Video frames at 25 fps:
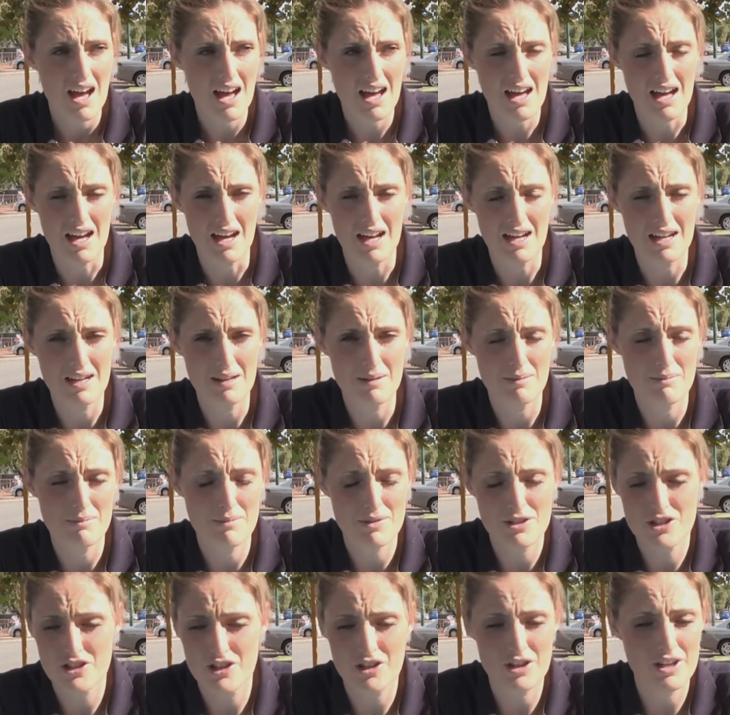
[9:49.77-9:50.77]

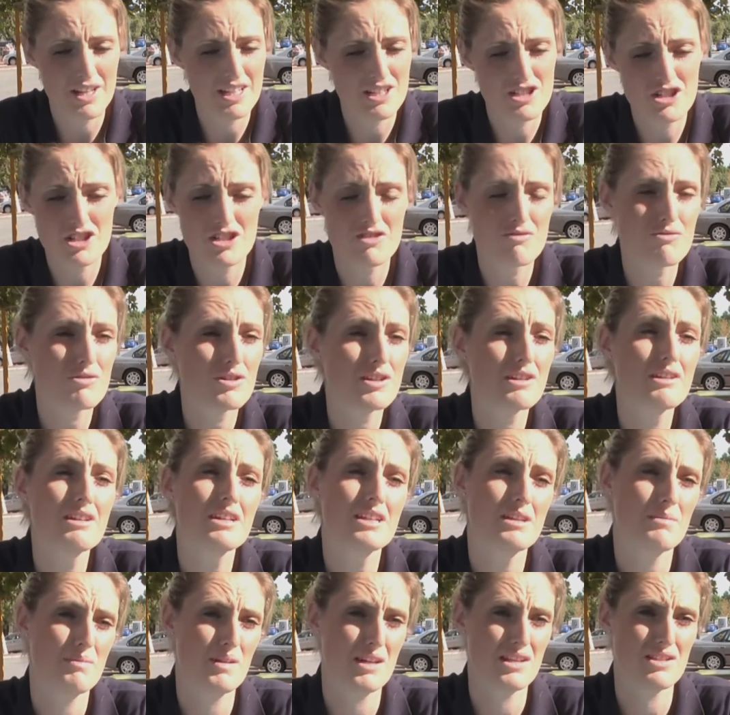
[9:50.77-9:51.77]
So it just
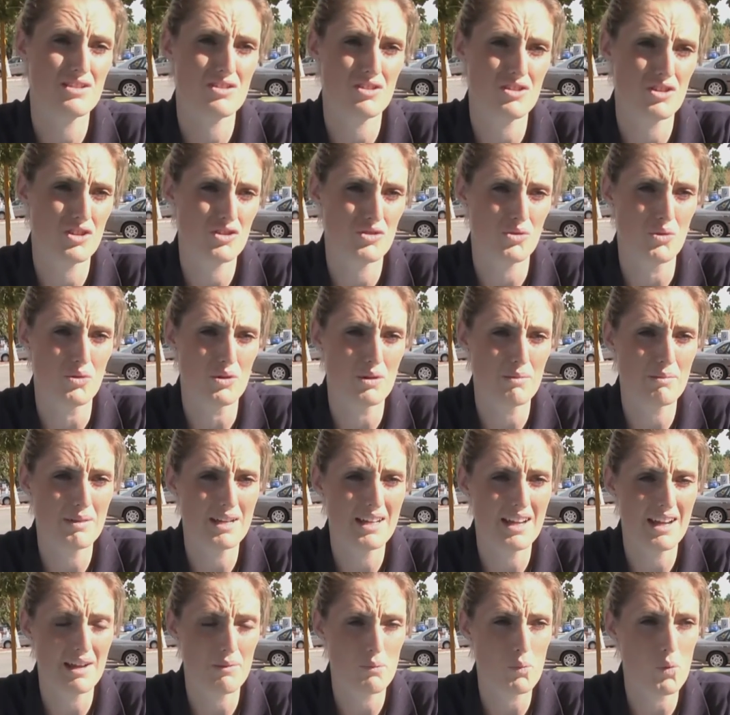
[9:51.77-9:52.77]
really depends on the
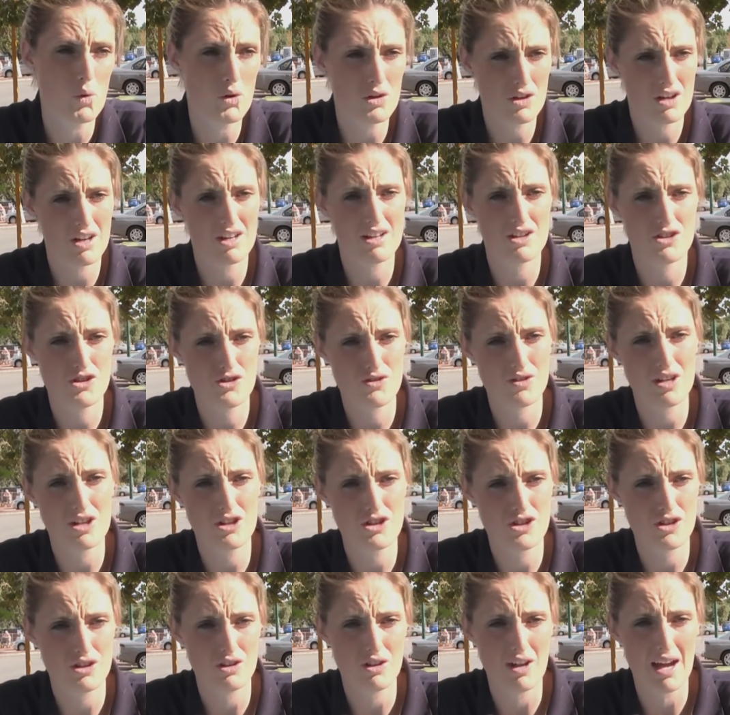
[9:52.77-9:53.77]
tournament and what kind of
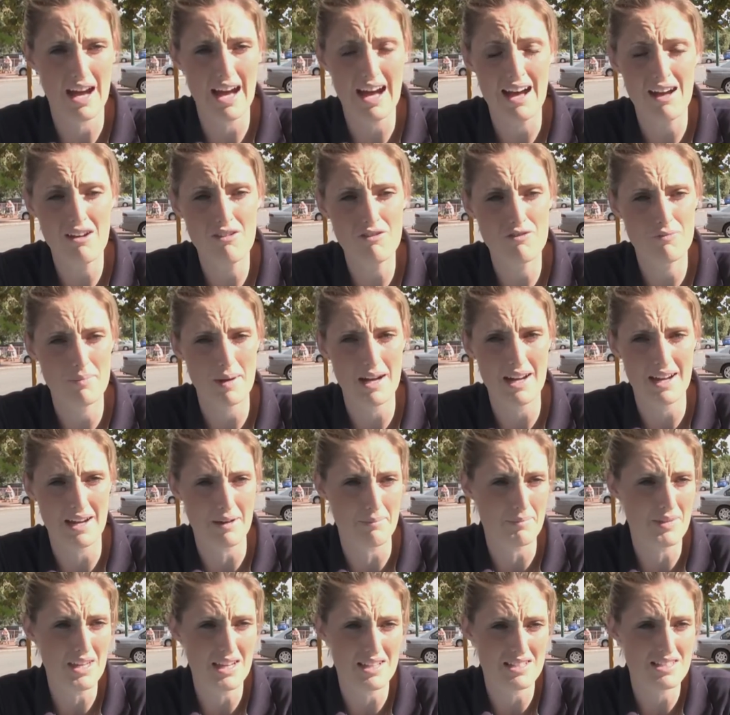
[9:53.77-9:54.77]
structure you have.
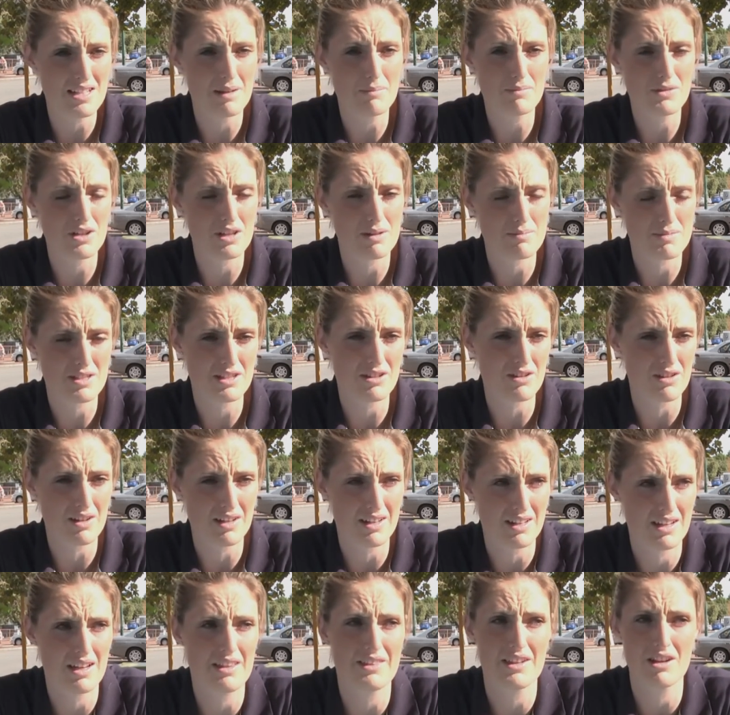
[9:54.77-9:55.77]
But yeah, sometimes
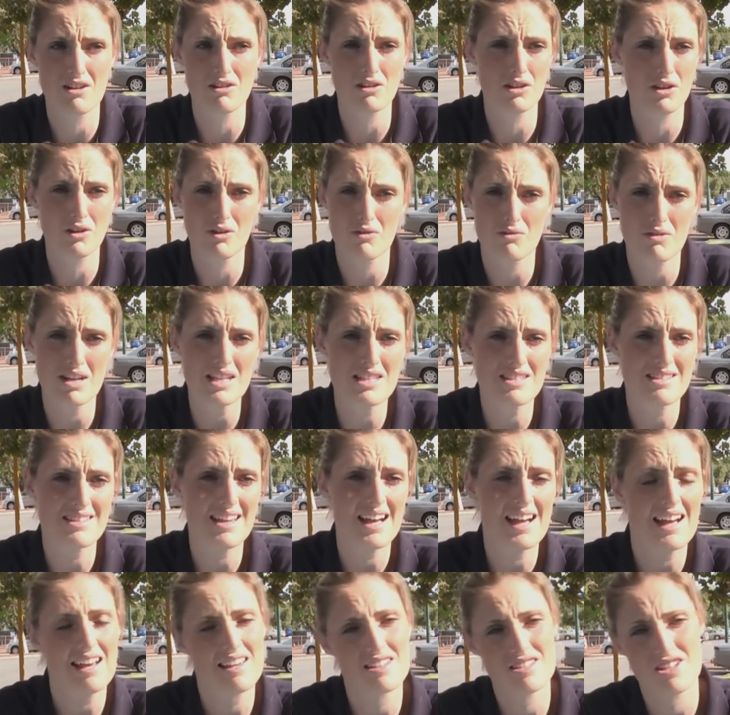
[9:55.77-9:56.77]
there are a lot of rest
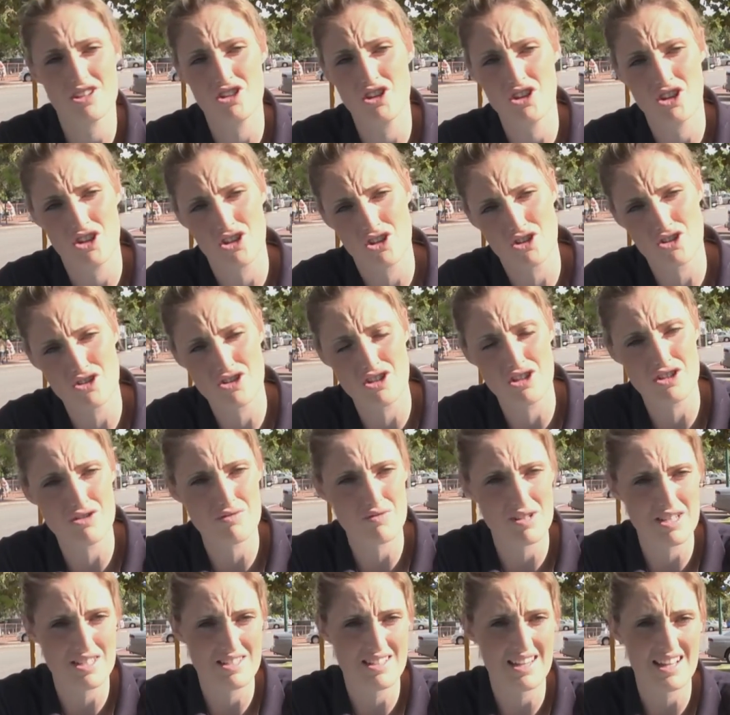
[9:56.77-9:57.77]
days, and you can use those
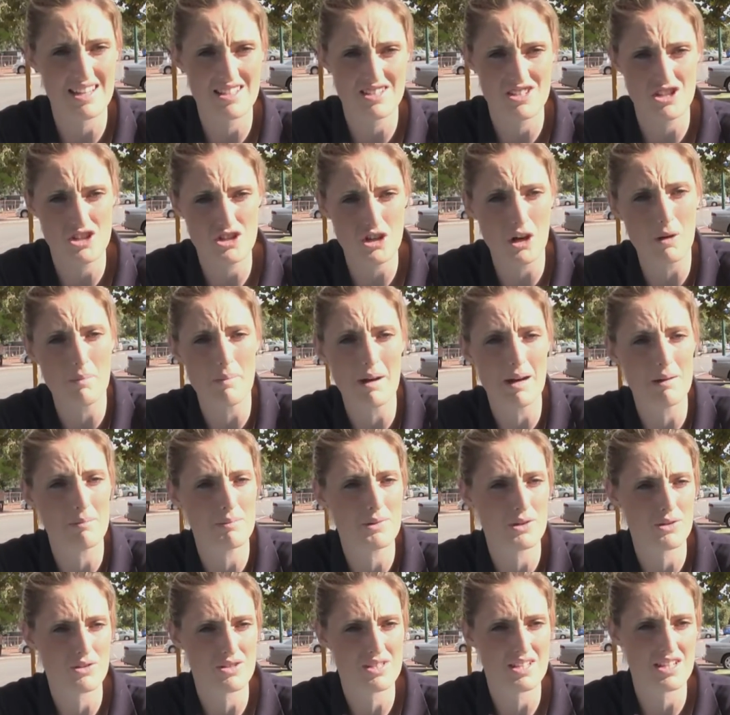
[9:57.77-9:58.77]
rest days to top up
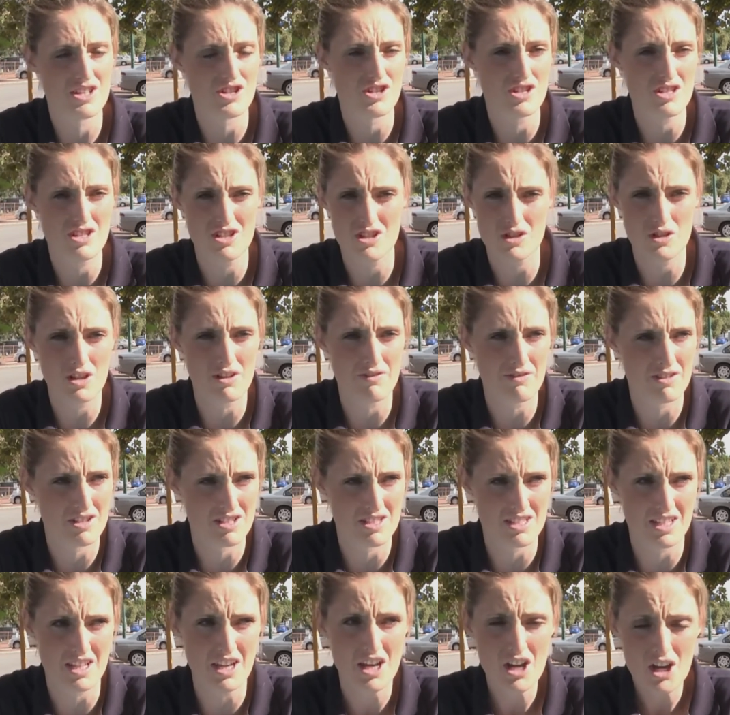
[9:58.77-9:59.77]
your sessions, because
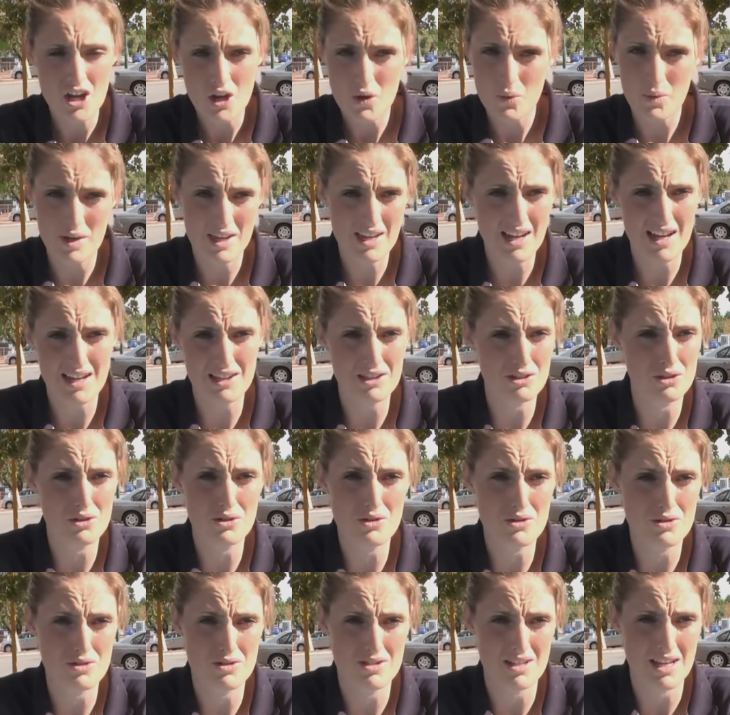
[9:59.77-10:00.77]
obviously we can't
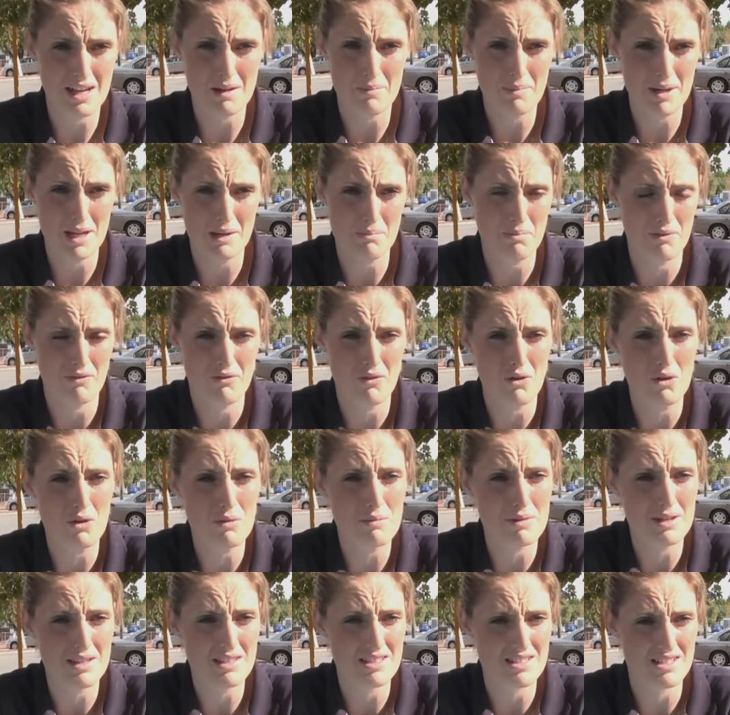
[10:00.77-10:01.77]
lose our peak
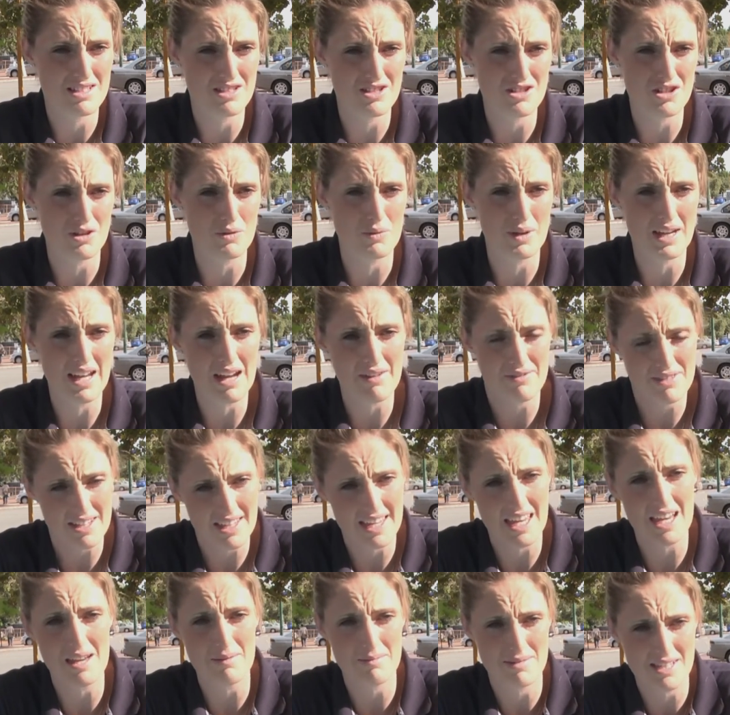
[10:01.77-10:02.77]
performance, and so we have to
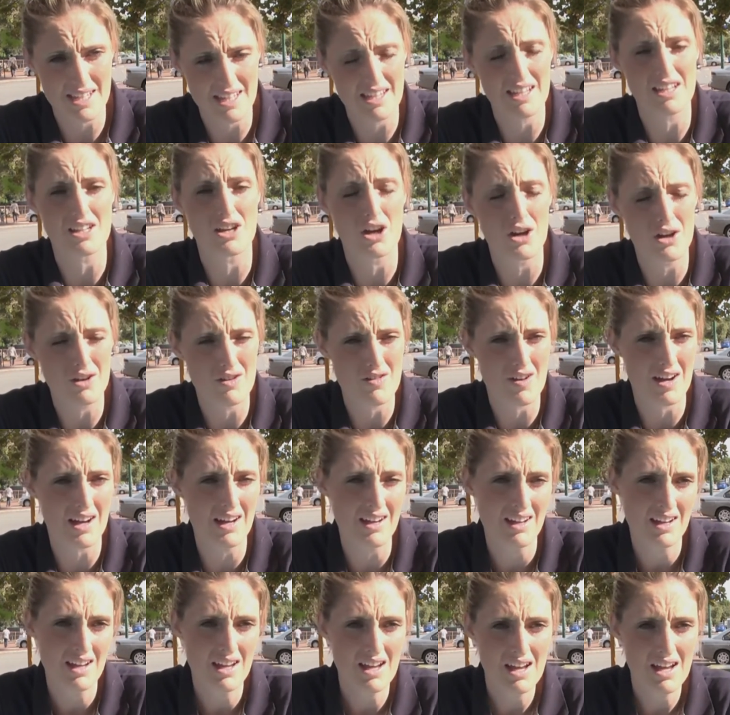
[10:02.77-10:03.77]
keep ticking over.